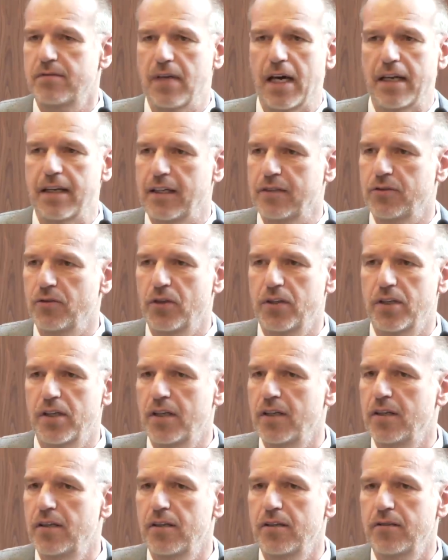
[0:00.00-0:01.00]

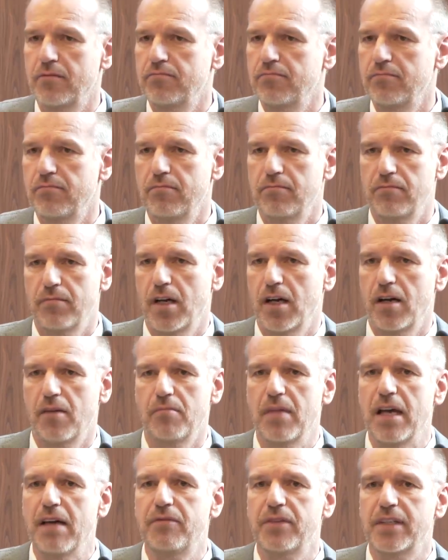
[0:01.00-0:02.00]
anecdotal
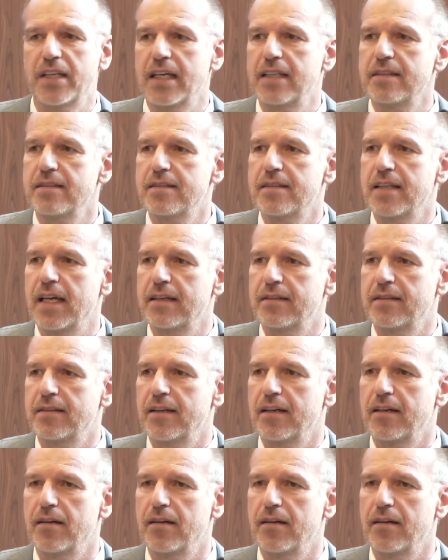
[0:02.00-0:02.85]
evidence that